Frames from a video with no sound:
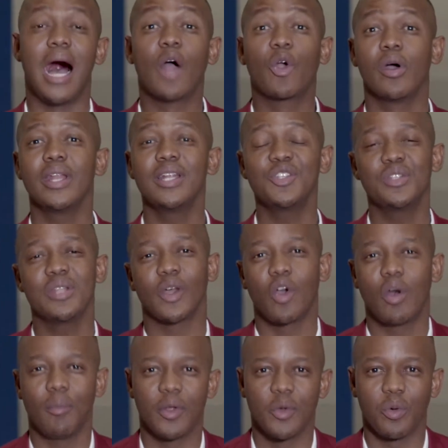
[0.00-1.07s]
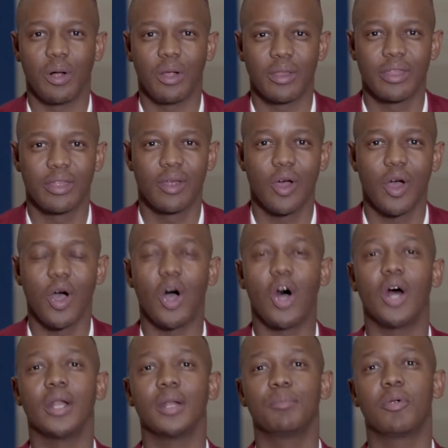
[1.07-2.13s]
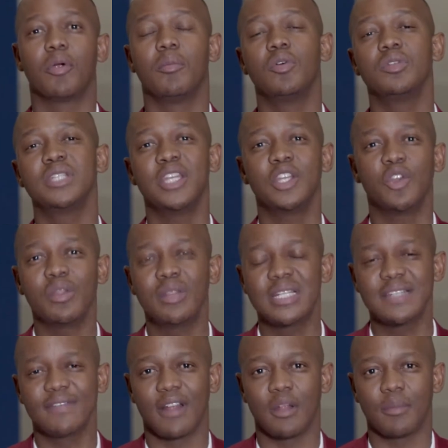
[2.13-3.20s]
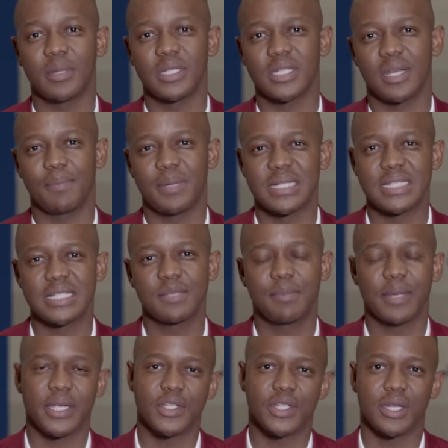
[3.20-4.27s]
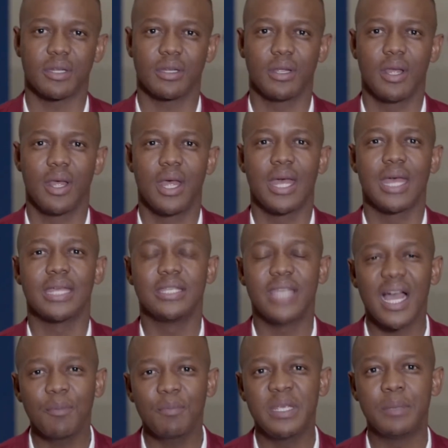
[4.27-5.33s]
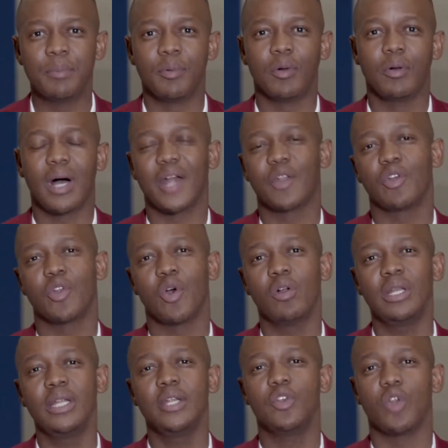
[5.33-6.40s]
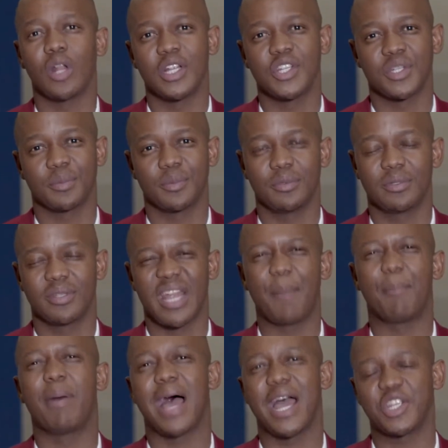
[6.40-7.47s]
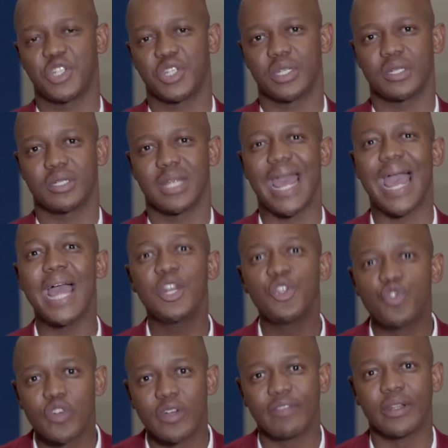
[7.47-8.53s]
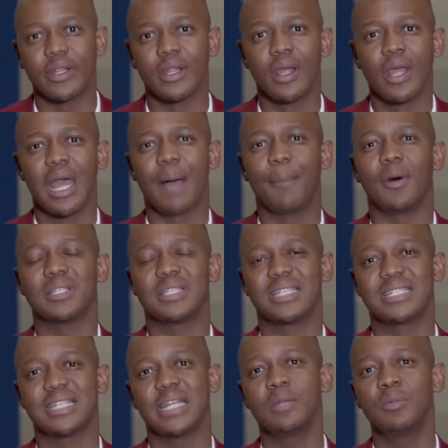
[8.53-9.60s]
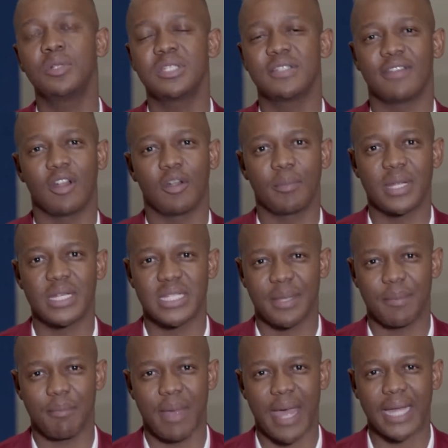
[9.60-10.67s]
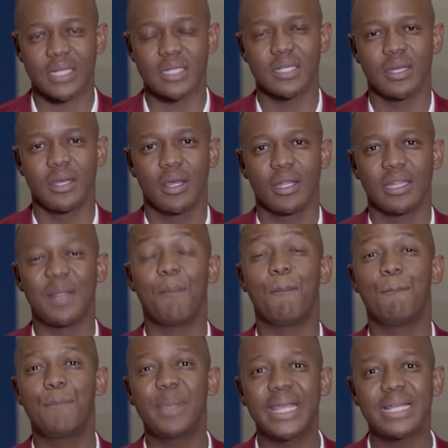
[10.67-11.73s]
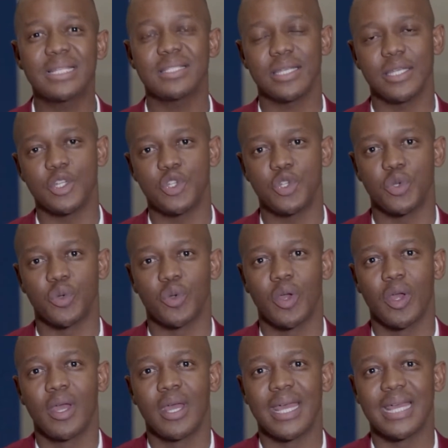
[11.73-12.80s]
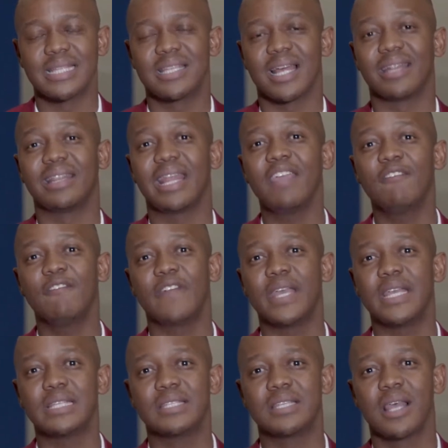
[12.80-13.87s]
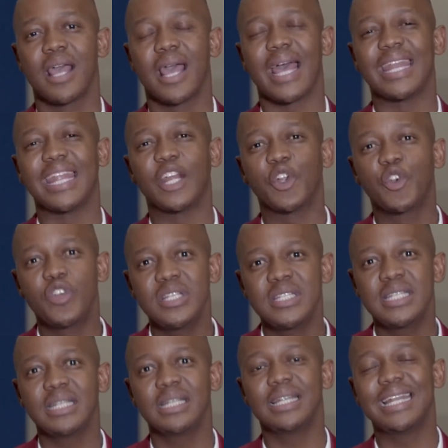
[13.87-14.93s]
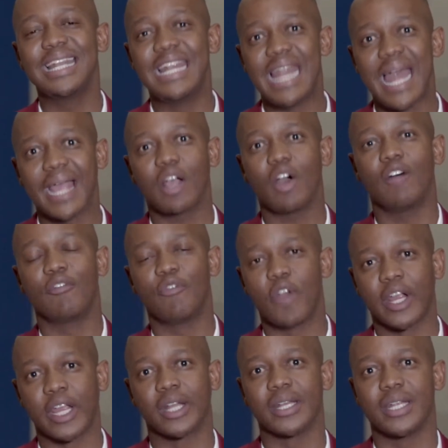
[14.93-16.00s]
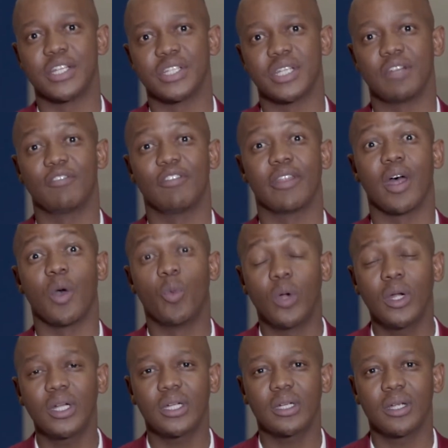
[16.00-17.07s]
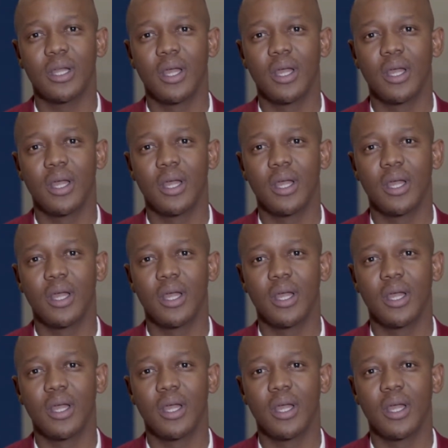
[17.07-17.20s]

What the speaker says: According to the Commonwealth, on promoting youth development and participation, young people are not only knowledgeable, they're passionate and driven about sustainable development impact. The biggest issue is that they face an increasingly lack of recognition for their work.